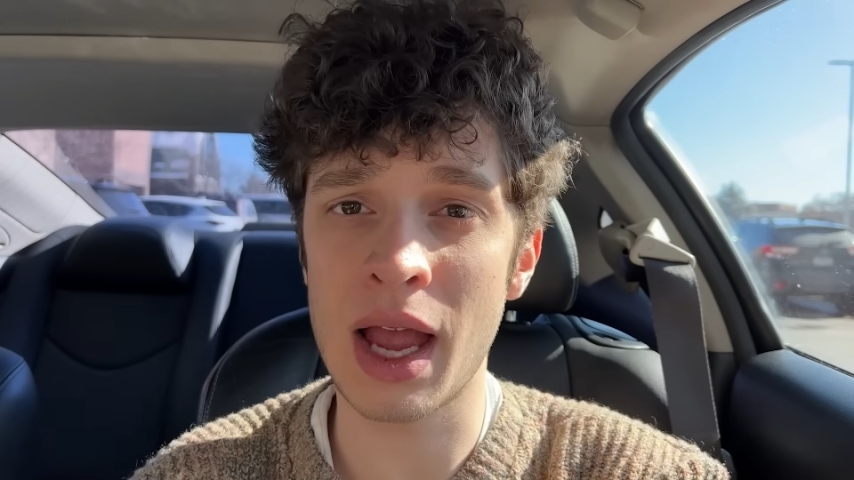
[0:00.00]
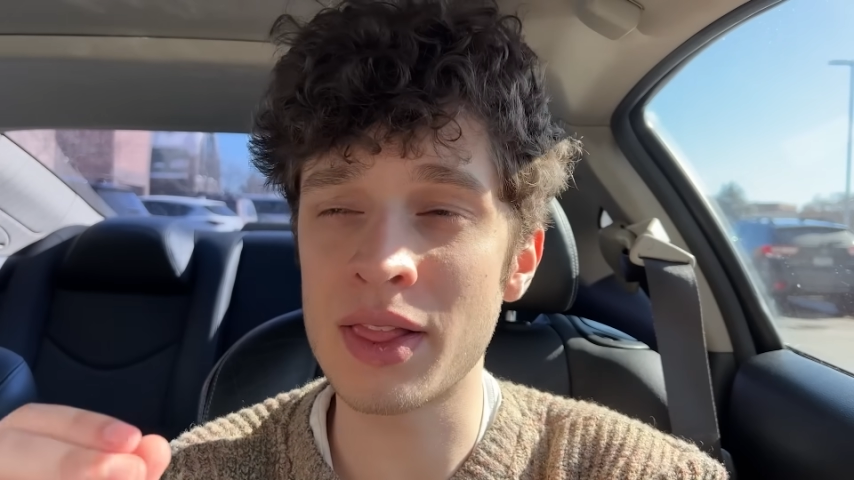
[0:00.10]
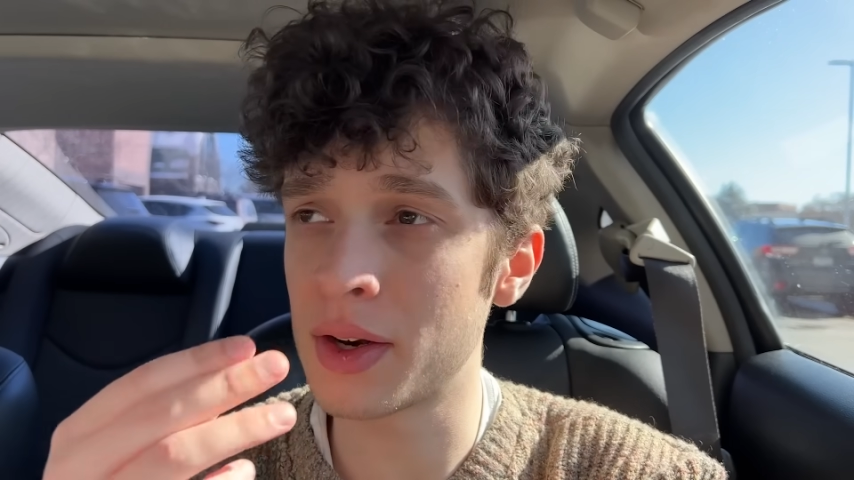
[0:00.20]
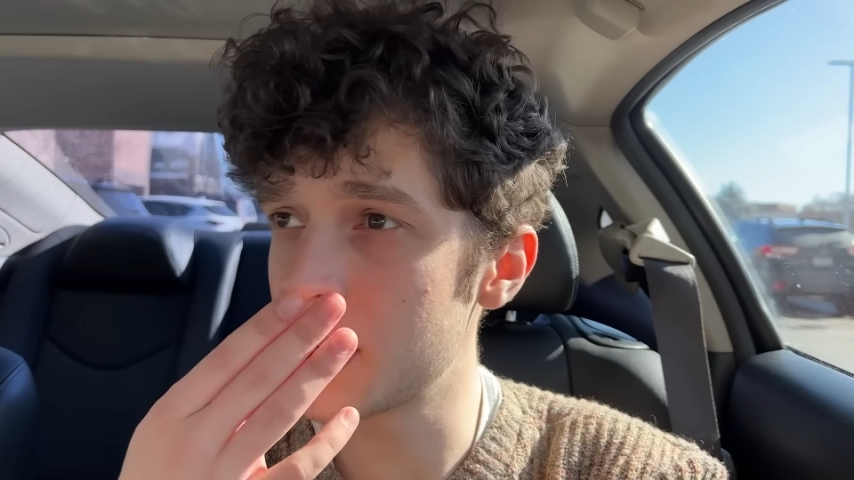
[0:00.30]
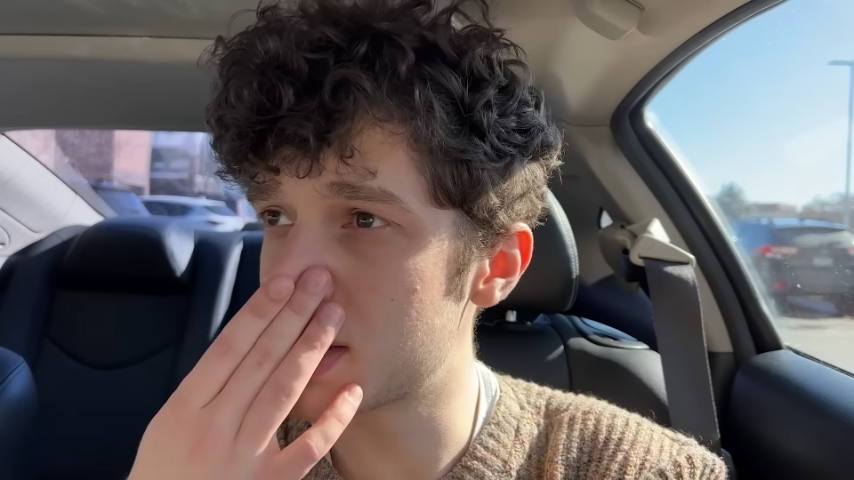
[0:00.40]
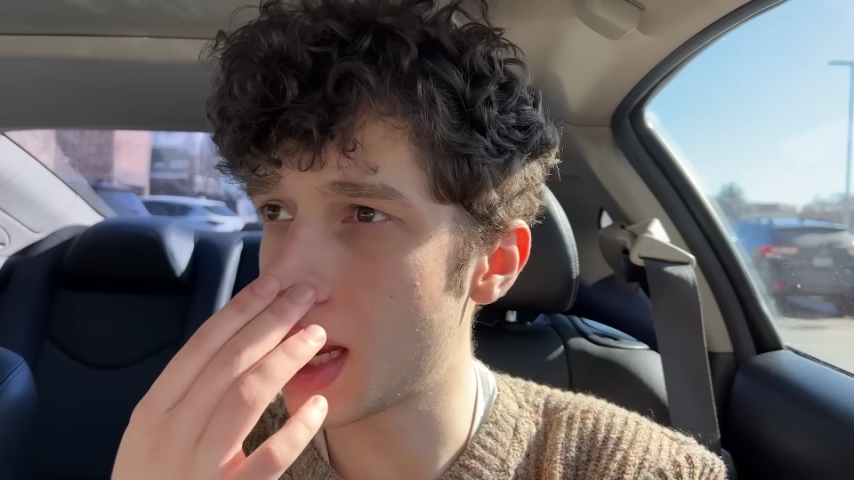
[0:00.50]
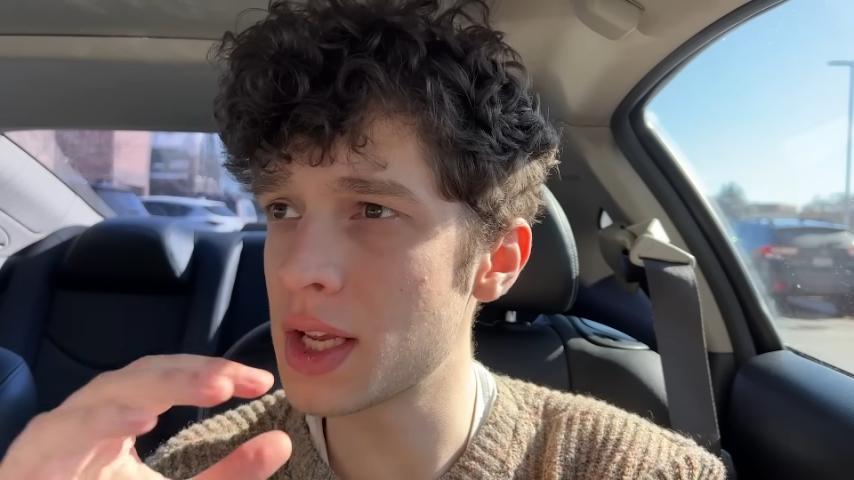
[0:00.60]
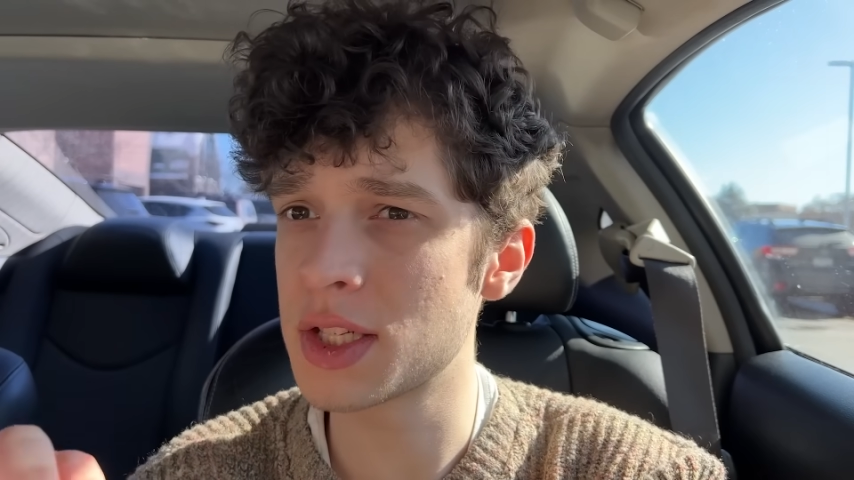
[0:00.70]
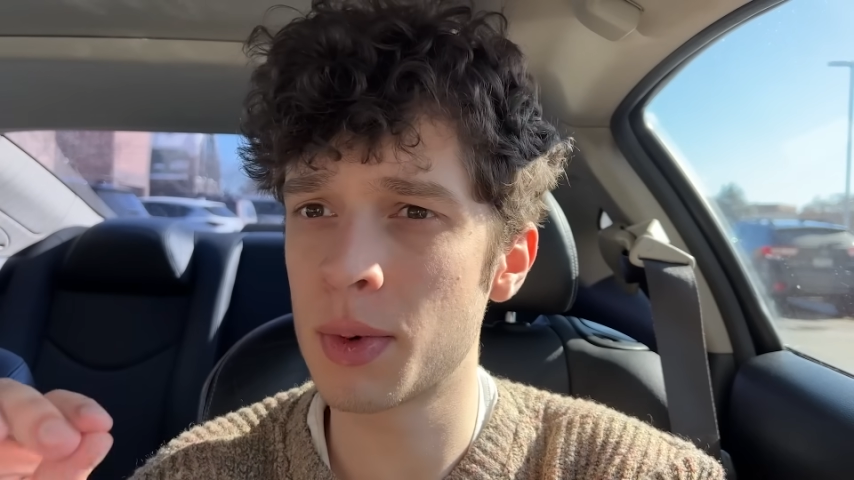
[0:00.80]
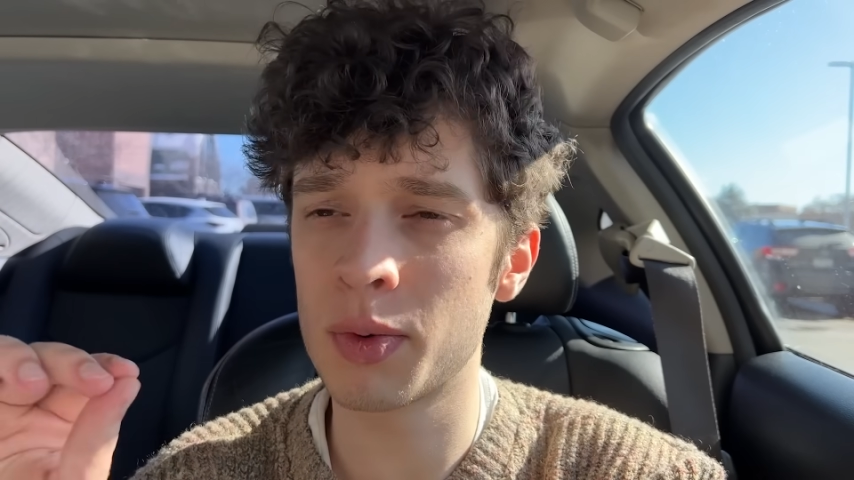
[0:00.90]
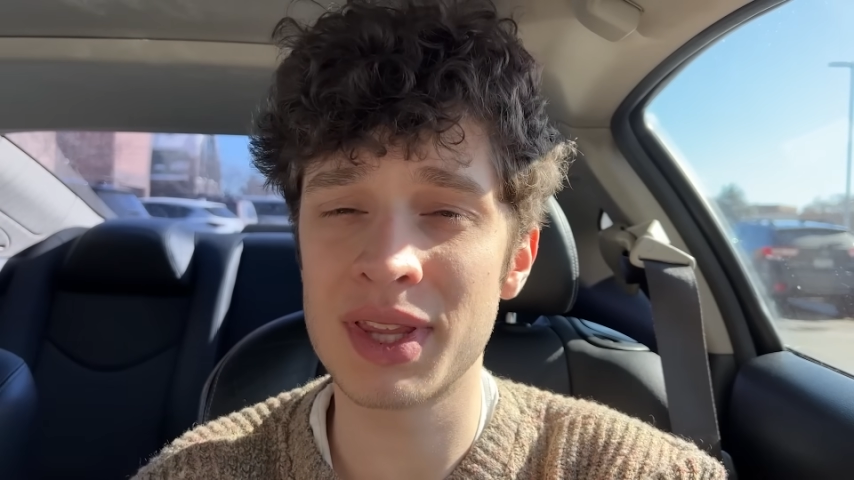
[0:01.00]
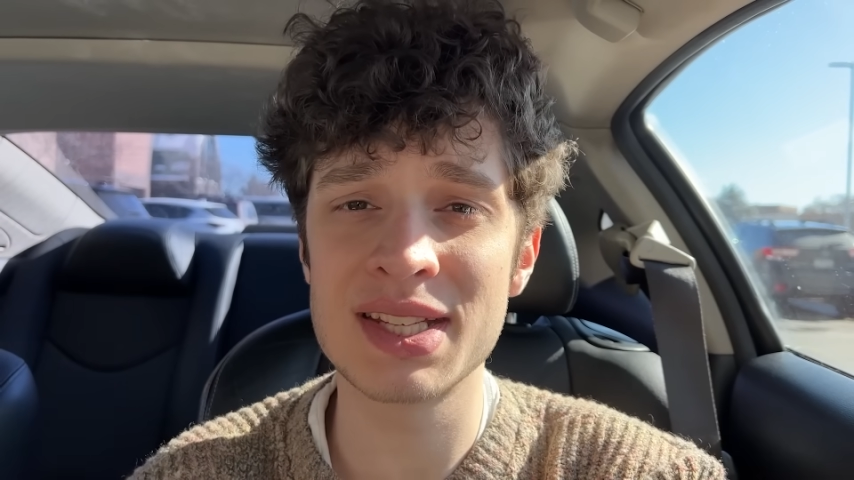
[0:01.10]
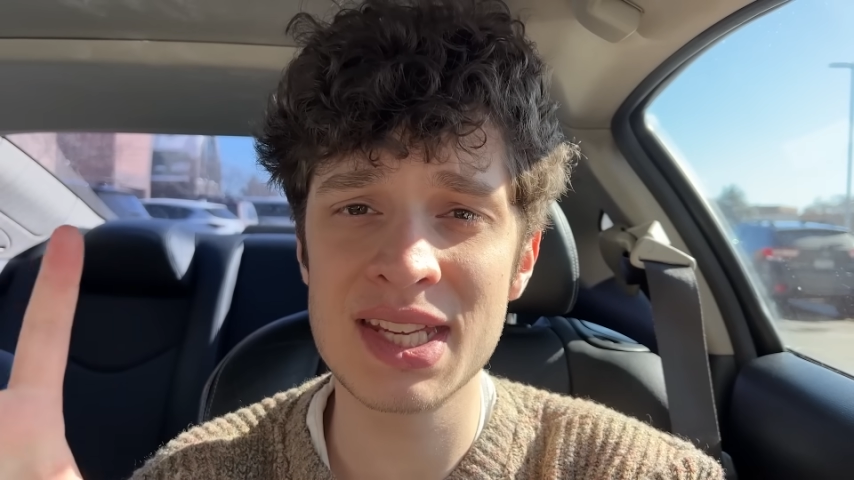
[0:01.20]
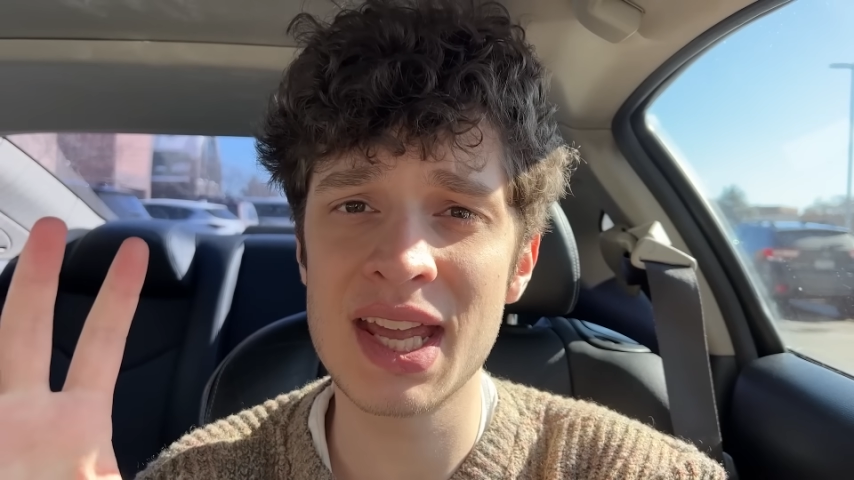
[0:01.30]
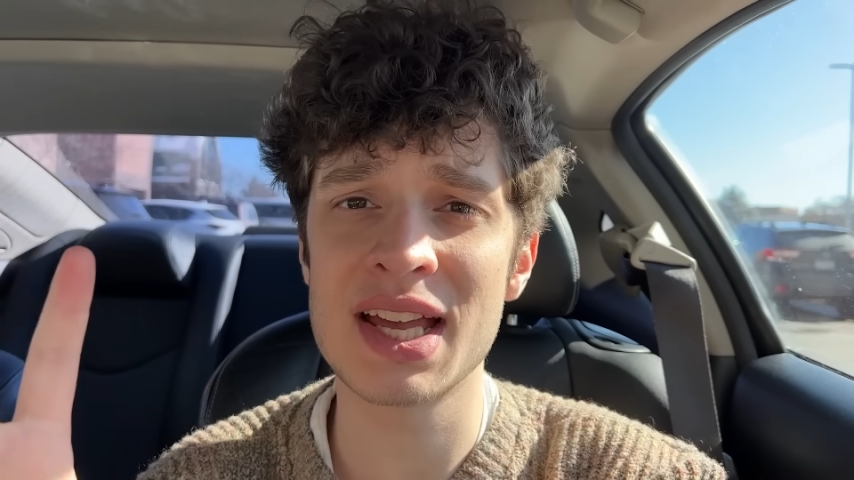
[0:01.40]
I literally saw someone with a
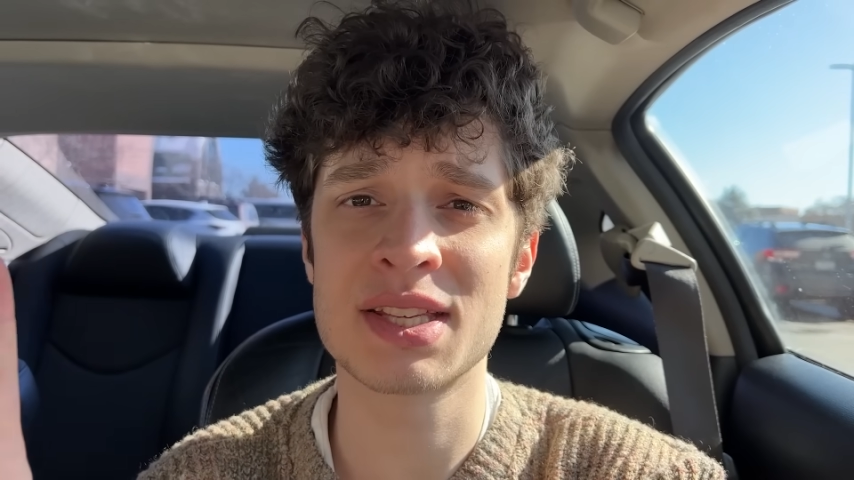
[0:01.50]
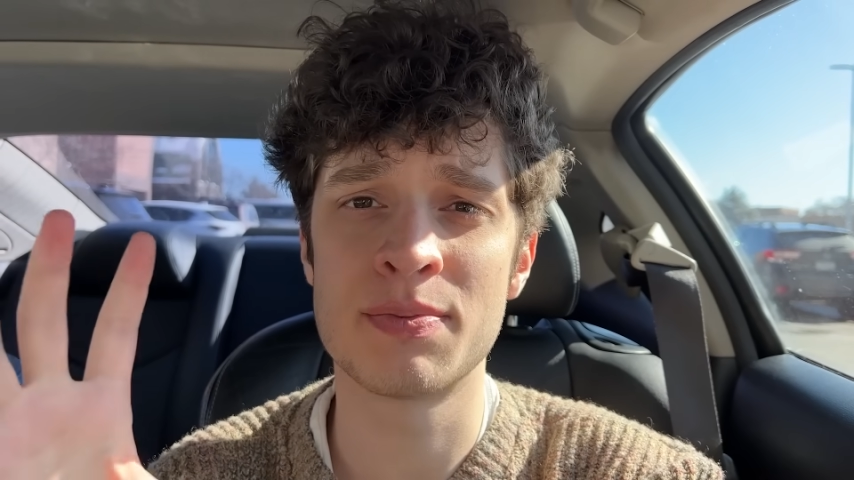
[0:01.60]
DS